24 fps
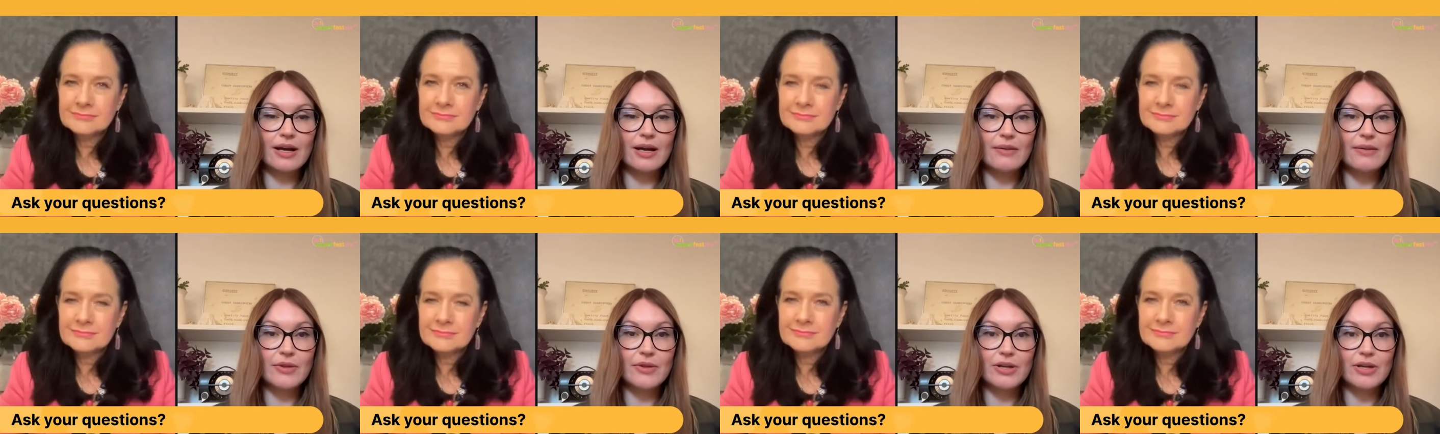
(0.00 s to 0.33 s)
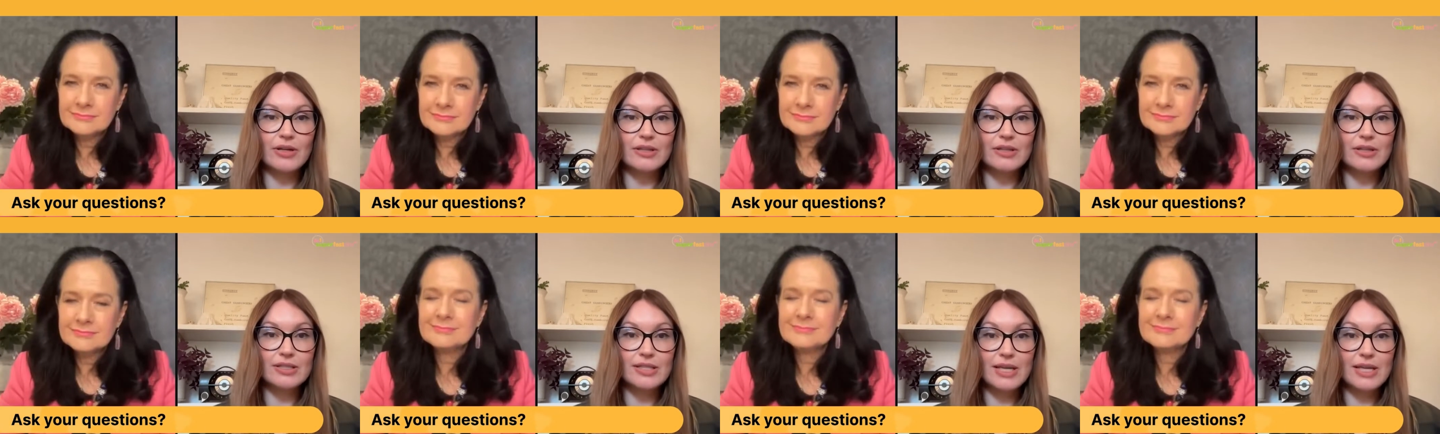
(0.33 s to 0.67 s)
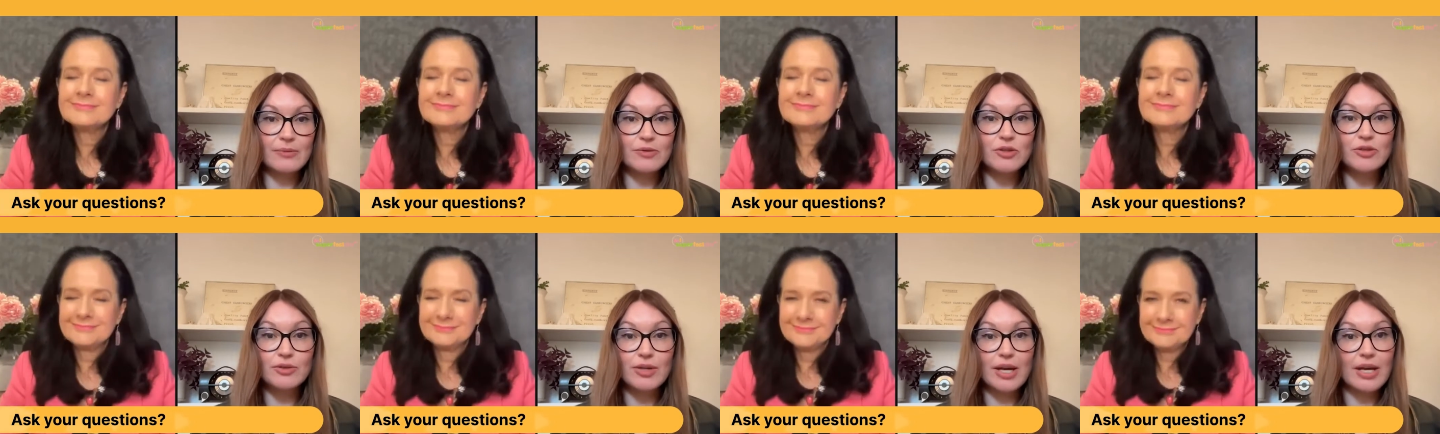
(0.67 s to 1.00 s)
Speaker 1: their
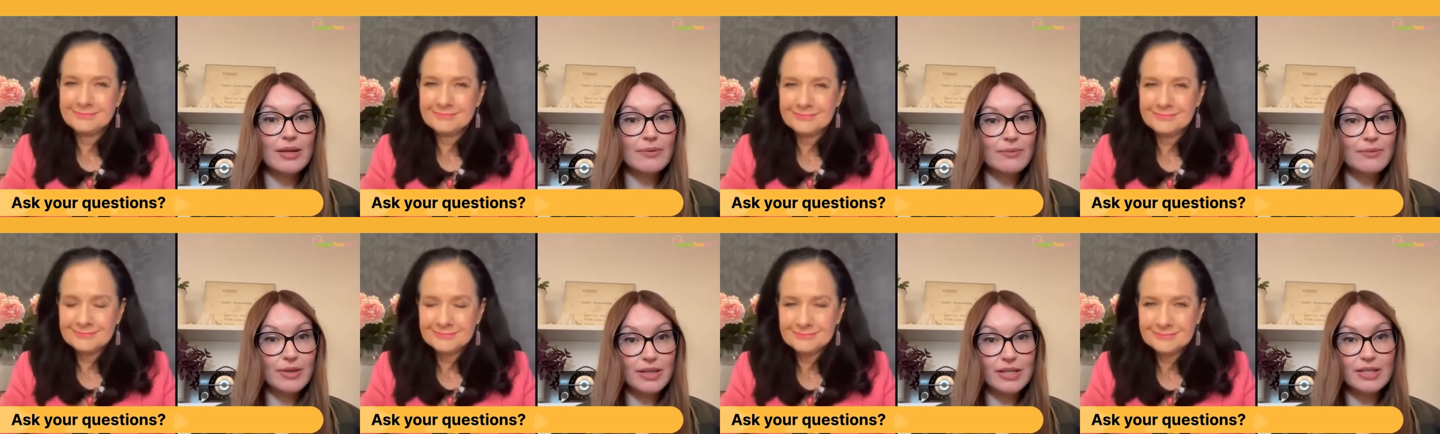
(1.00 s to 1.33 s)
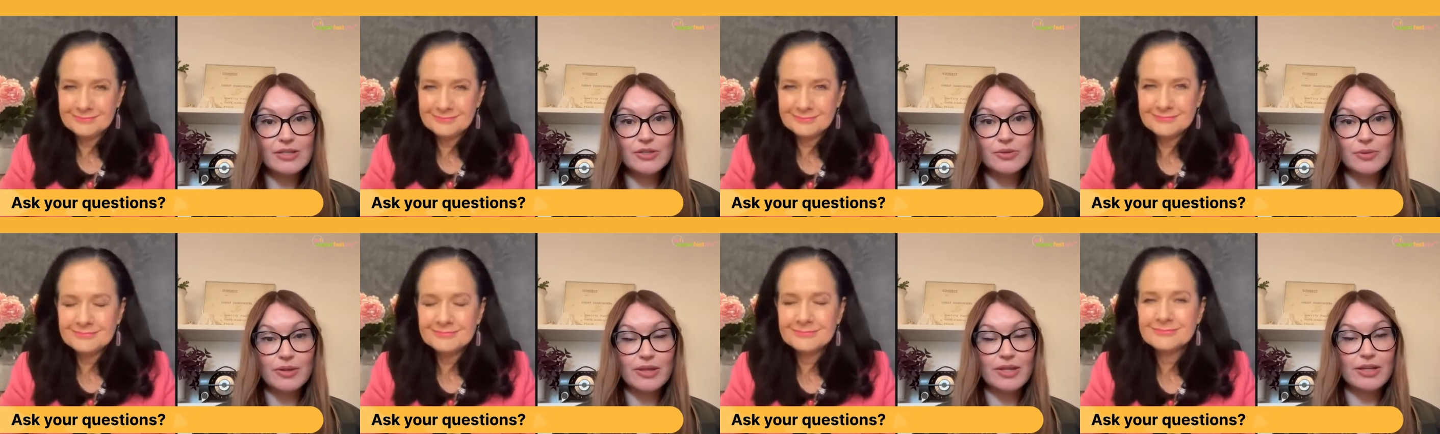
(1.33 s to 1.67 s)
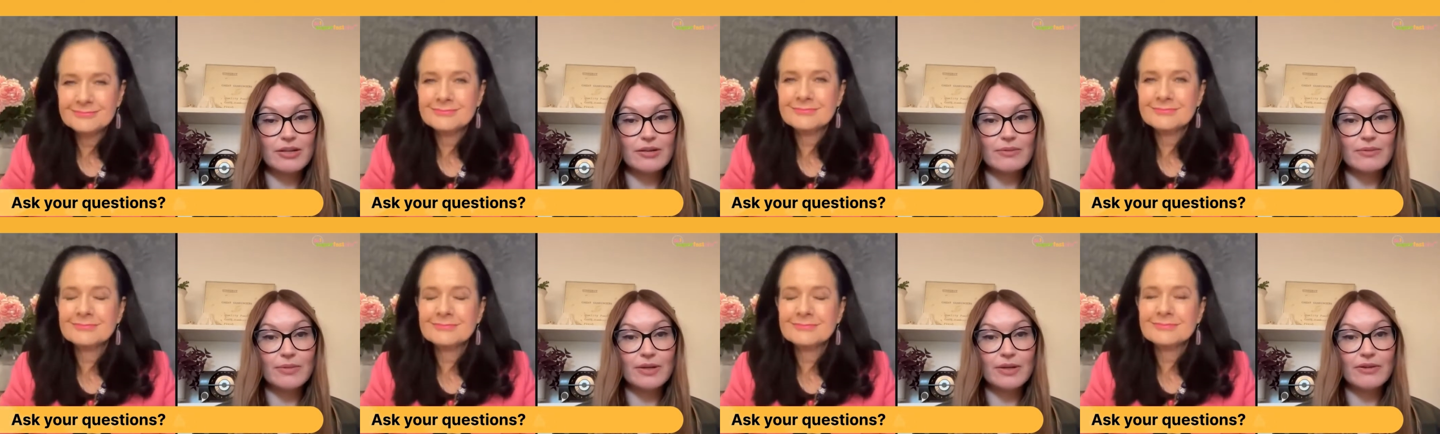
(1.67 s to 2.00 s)
type 2 diabetes with
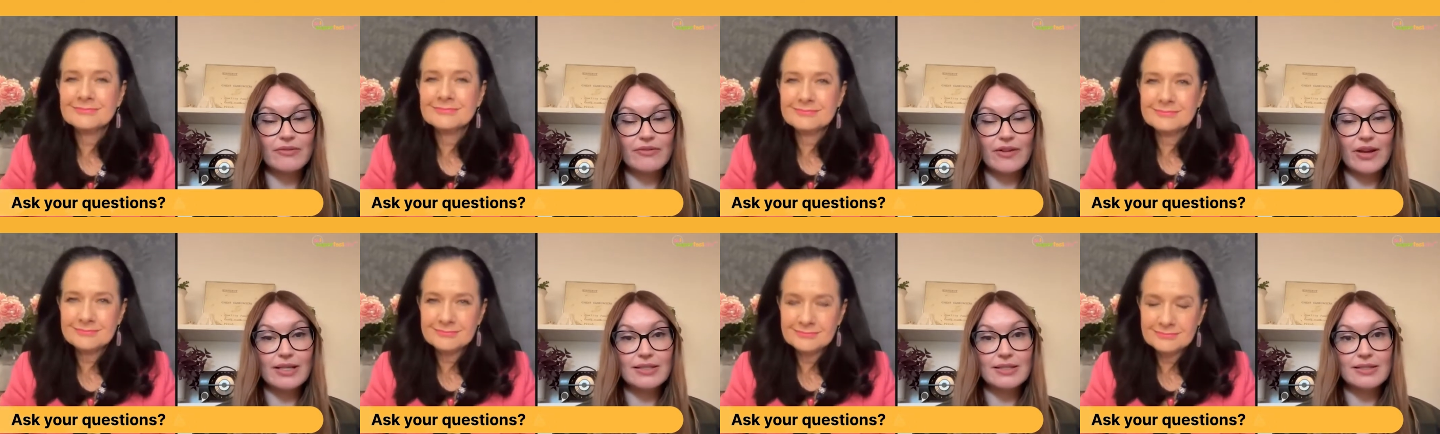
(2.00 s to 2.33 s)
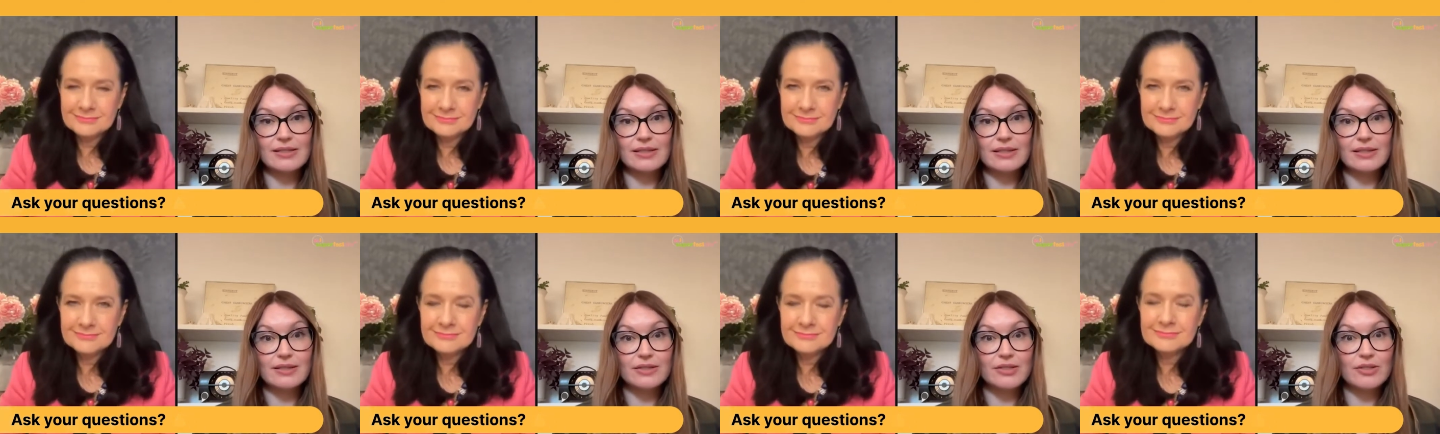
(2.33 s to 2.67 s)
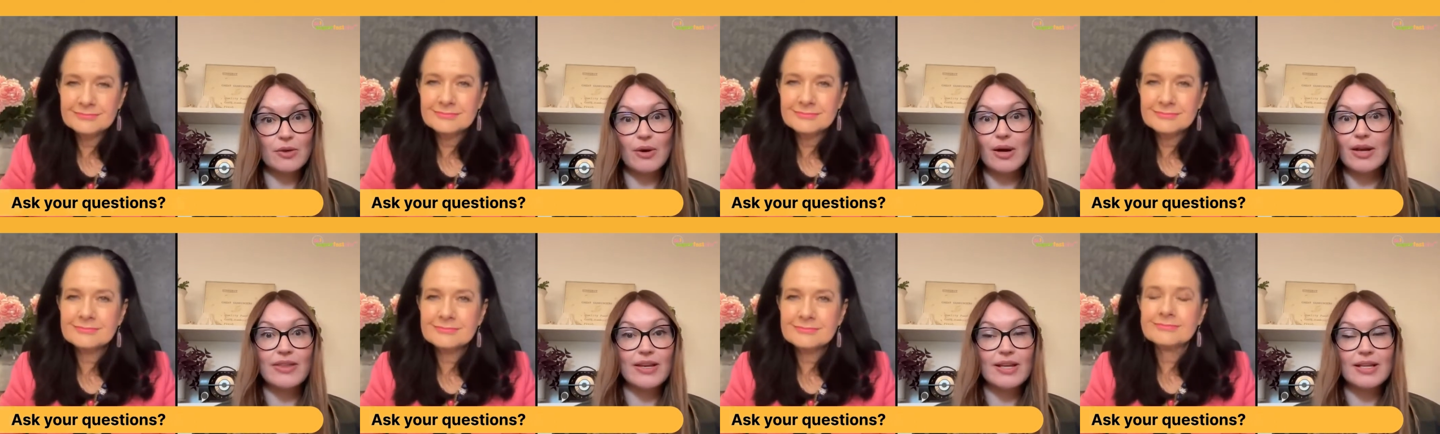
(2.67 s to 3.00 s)
intermittent fasting. So
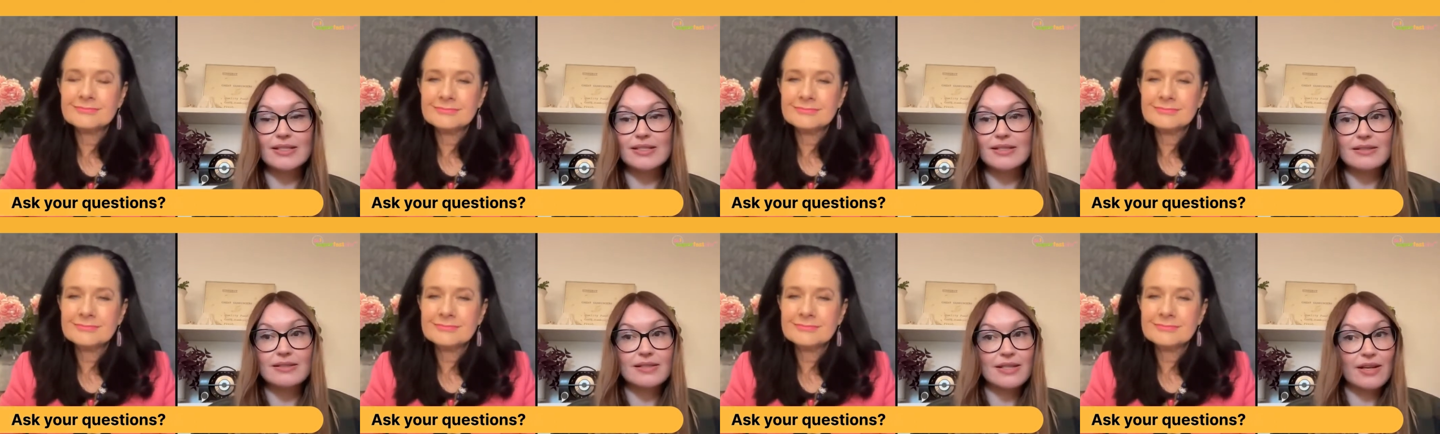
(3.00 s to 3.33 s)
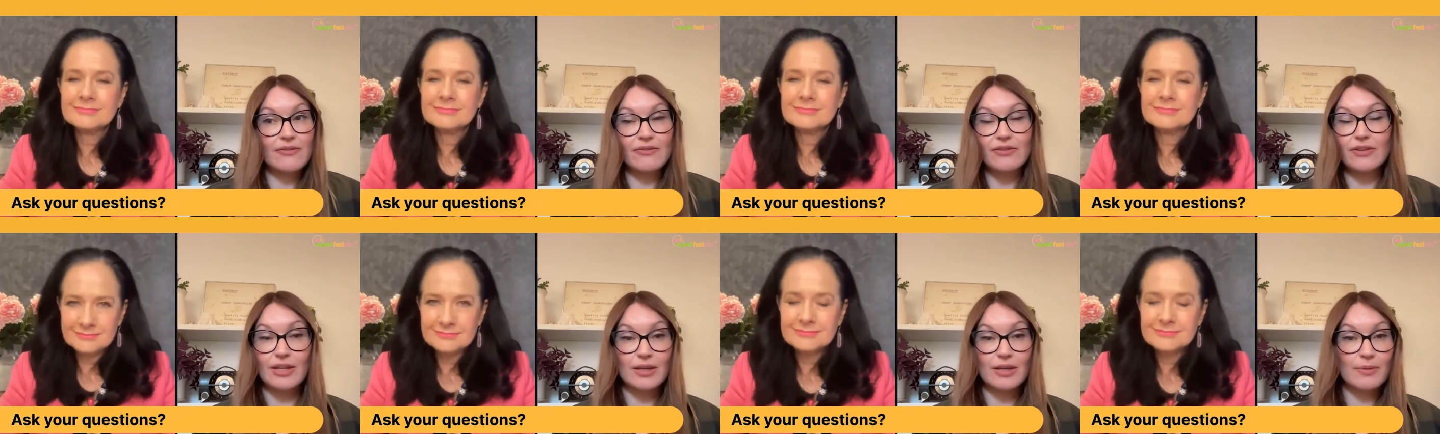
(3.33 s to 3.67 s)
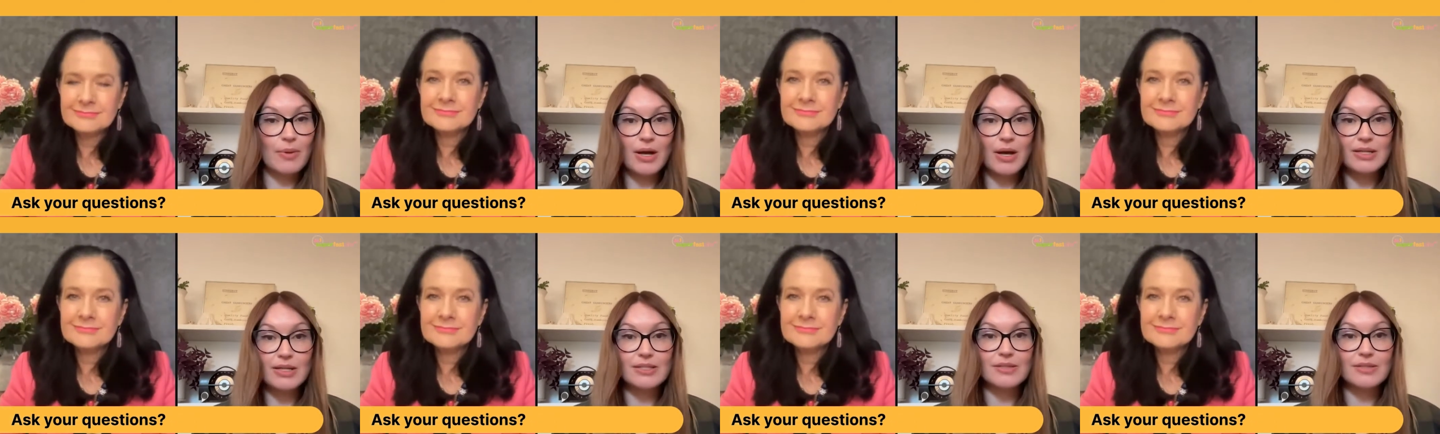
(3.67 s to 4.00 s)
I think it's definitely
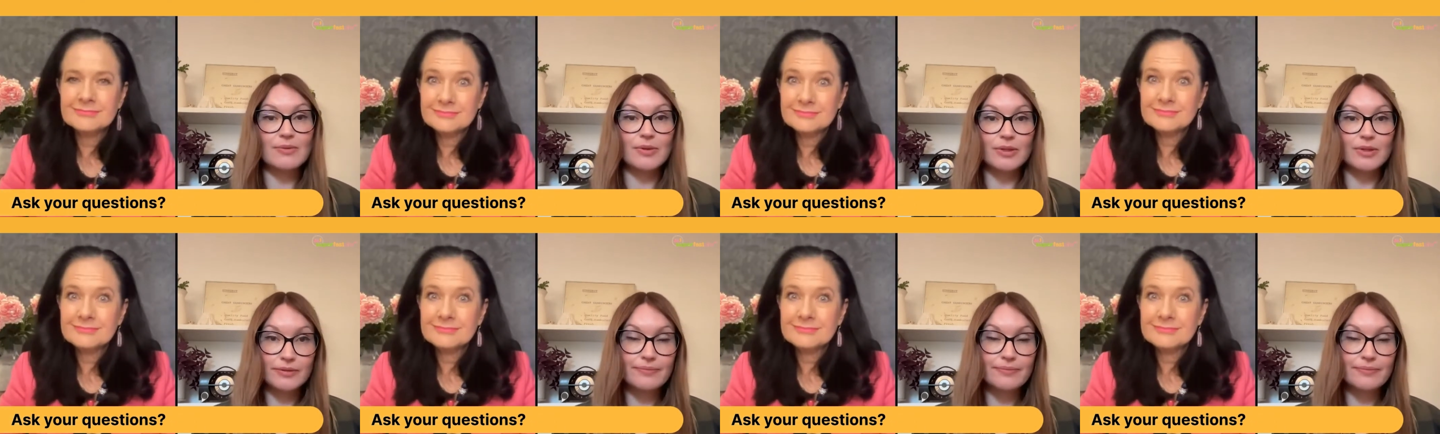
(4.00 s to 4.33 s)
possible.